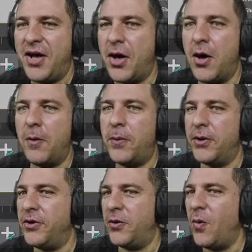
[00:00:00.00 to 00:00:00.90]
Open
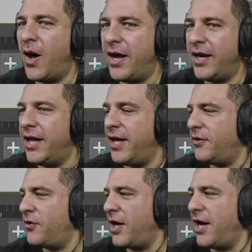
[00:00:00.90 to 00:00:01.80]
your
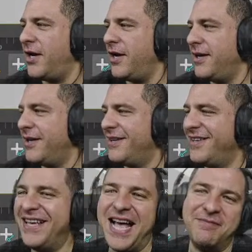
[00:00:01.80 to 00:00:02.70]
wallet.
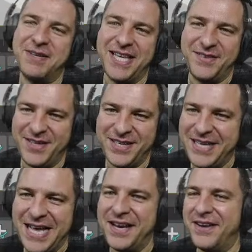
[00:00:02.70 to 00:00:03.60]
I'm kidding.
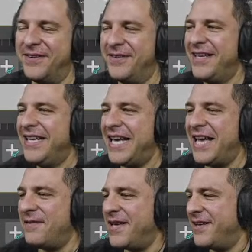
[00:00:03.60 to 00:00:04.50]
I know.
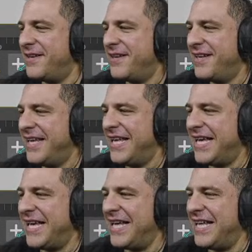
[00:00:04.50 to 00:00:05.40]
I mean,
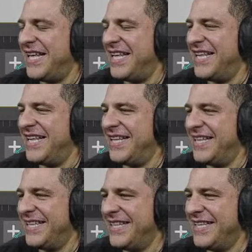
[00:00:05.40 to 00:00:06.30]
I
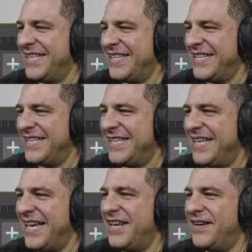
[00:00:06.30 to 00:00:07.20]

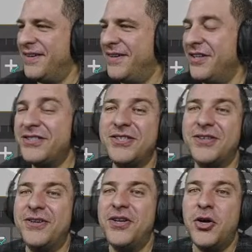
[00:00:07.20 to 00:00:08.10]
know.
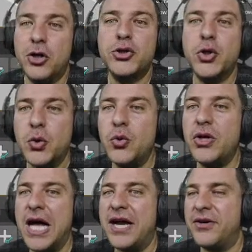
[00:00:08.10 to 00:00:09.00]
Also good
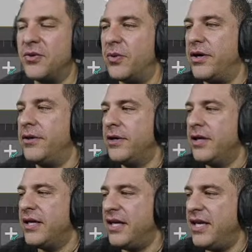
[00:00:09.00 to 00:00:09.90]
hardware
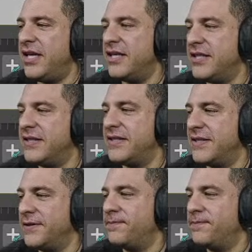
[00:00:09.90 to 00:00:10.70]
is